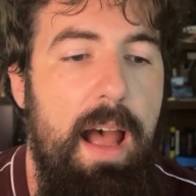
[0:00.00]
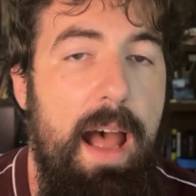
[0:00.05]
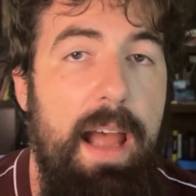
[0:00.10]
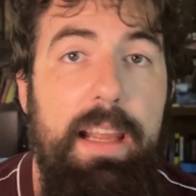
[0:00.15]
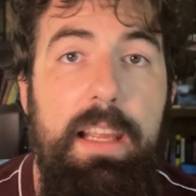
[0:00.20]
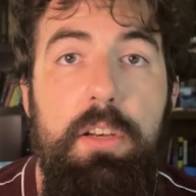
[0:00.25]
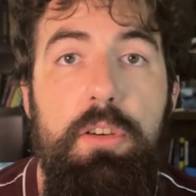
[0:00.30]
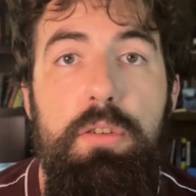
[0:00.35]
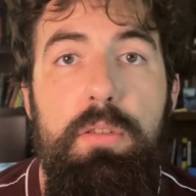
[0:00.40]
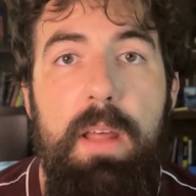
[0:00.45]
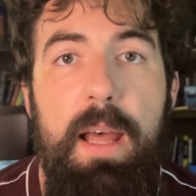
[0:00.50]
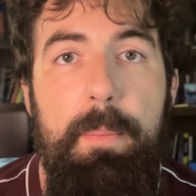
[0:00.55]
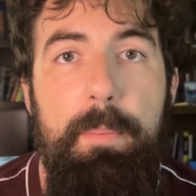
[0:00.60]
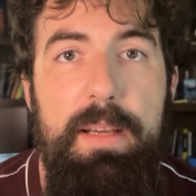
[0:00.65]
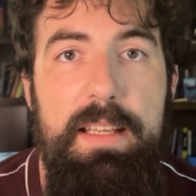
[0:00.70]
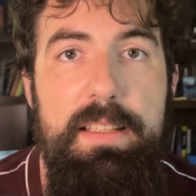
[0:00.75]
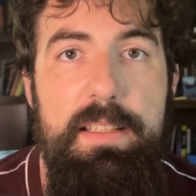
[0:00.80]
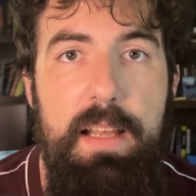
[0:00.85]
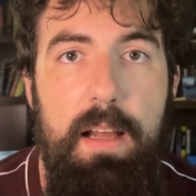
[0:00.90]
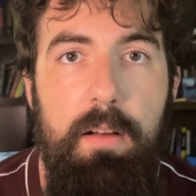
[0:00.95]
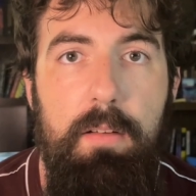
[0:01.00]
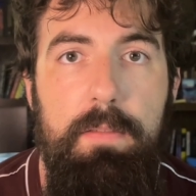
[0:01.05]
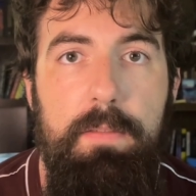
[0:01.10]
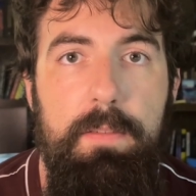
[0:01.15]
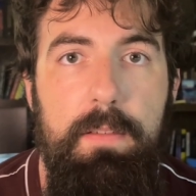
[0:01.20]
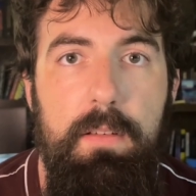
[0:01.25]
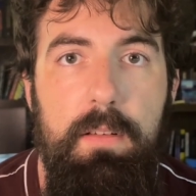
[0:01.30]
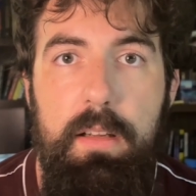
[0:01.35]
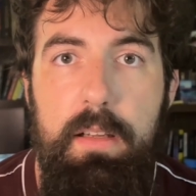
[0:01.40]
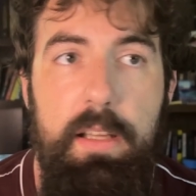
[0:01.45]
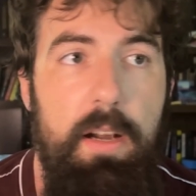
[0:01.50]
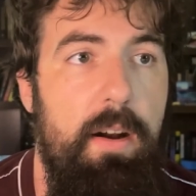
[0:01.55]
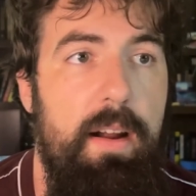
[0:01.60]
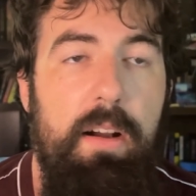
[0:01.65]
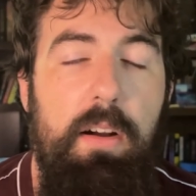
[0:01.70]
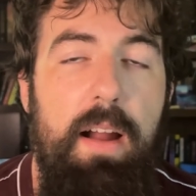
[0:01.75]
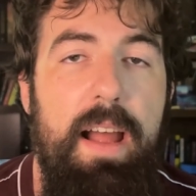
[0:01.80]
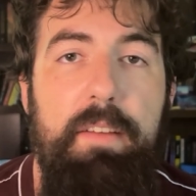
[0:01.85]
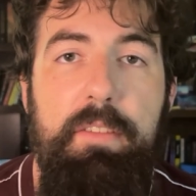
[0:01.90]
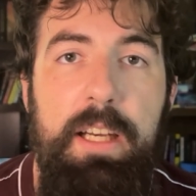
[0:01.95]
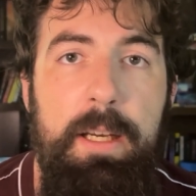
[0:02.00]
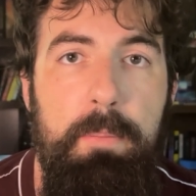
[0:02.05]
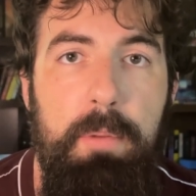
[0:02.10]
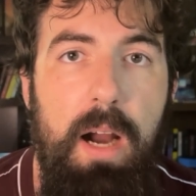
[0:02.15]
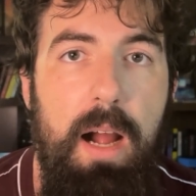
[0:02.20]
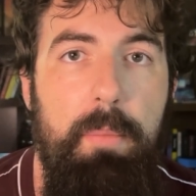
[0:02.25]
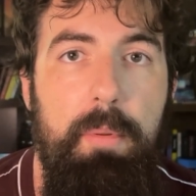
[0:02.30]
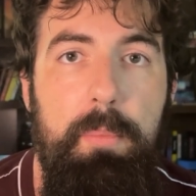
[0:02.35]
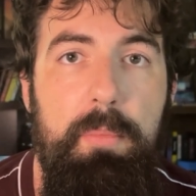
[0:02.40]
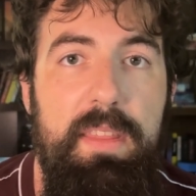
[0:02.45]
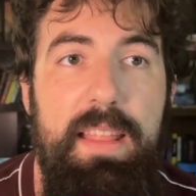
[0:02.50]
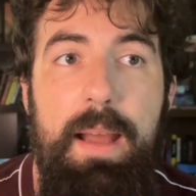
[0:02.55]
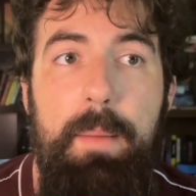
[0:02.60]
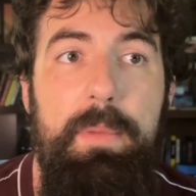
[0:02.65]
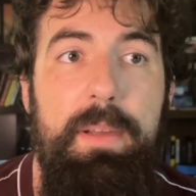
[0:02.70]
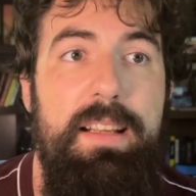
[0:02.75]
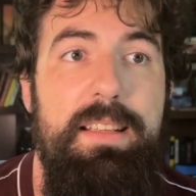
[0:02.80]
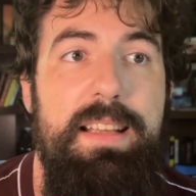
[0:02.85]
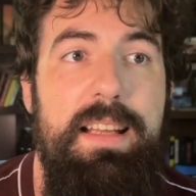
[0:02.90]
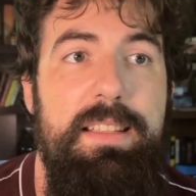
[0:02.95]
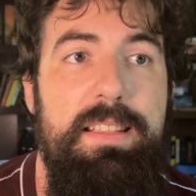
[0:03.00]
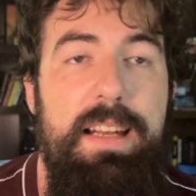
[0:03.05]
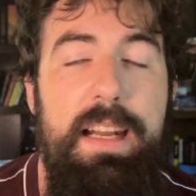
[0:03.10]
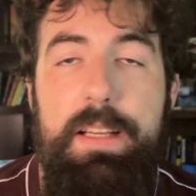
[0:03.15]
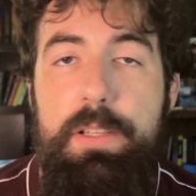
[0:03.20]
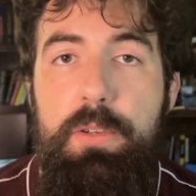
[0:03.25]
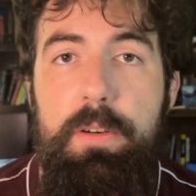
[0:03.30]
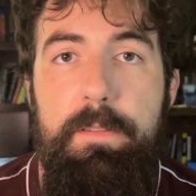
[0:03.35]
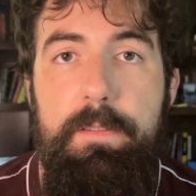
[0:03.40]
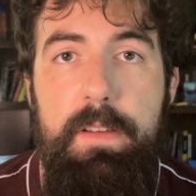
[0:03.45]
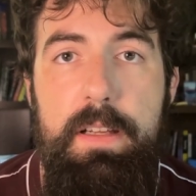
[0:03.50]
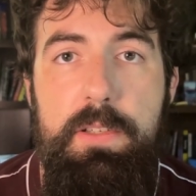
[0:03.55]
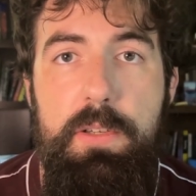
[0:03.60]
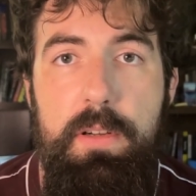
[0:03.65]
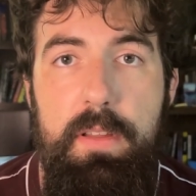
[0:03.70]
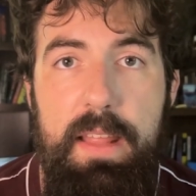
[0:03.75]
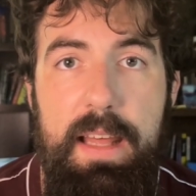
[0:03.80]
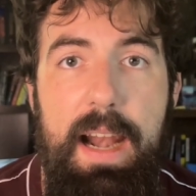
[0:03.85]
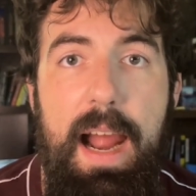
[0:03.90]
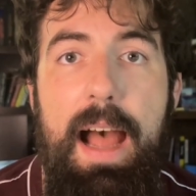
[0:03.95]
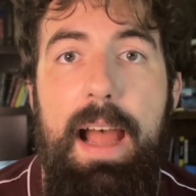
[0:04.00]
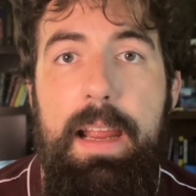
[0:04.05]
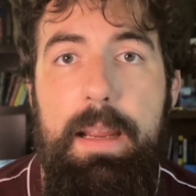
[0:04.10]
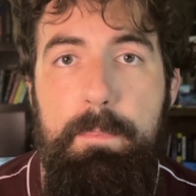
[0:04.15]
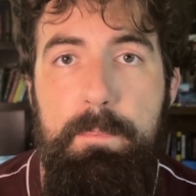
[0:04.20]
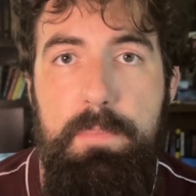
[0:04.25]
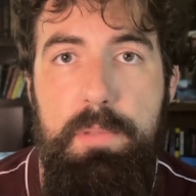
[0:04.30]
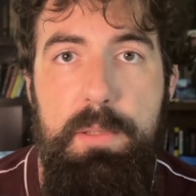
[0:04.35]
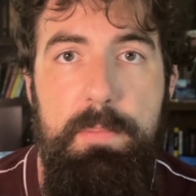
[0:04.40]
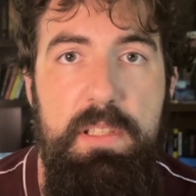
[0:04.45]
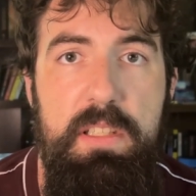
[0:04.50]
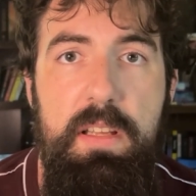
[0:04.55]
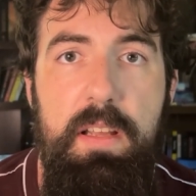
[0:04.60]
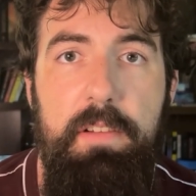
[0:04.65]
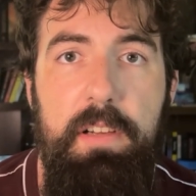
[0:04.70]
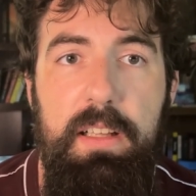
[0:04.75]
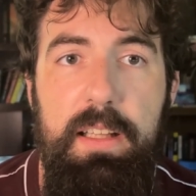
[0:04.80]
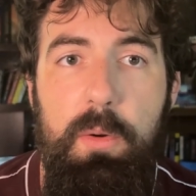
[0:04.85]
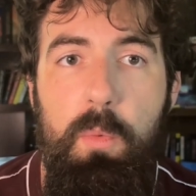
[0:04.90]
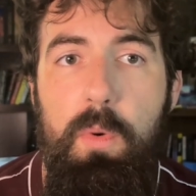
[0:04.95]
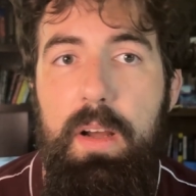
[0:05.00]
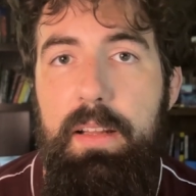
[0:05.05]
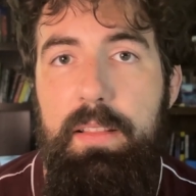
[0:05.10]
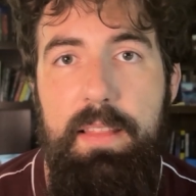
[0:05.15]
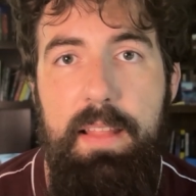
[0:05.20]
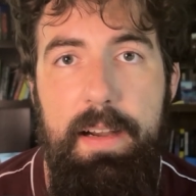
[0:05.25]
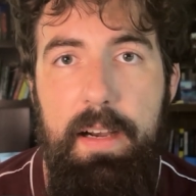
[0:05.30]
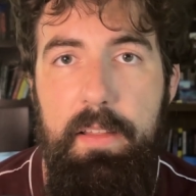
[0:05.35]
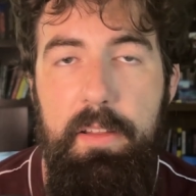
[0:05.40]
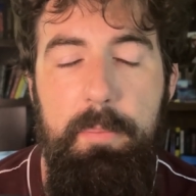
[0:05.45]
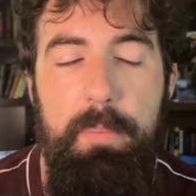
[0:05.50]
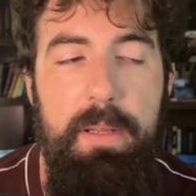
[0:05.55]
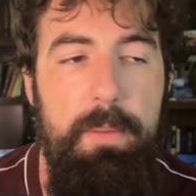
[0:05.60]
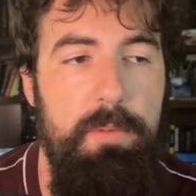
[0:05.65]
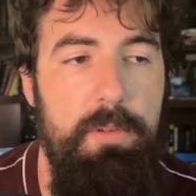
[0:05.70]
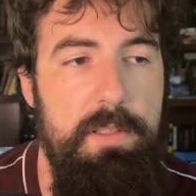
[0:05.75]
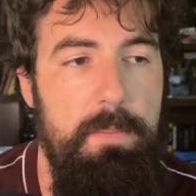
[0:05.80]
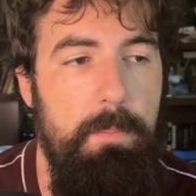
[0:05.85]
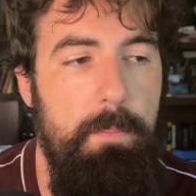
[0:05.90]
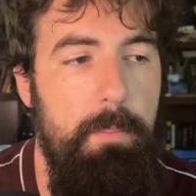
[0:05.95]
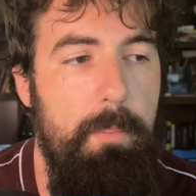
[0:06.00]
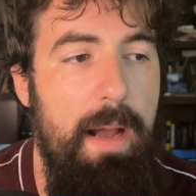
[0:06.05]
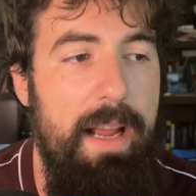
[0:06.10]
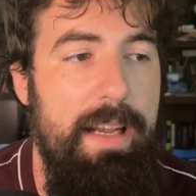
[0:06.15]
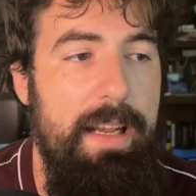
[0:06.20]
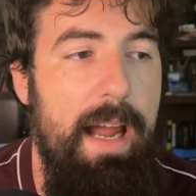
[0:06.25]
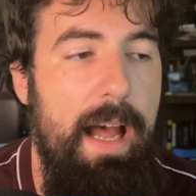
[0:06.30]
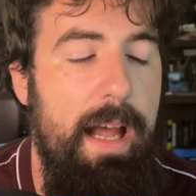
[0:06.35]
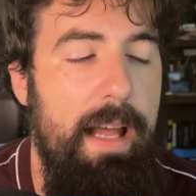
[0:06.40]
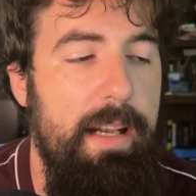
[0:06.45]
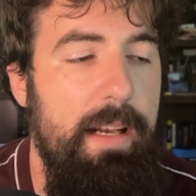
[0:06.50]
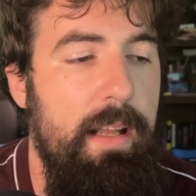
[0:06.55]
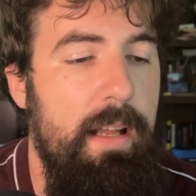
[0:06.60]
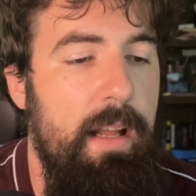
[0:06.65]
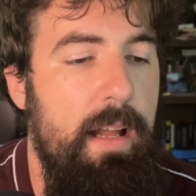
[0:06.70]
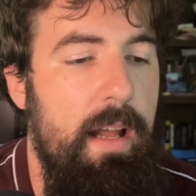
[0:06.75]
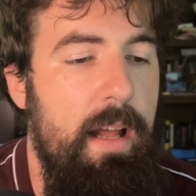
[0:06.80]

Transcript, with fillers: I can do that myself. You know, I don't have any problem with that, because that's an extra feature that I specifically want and that other people might not.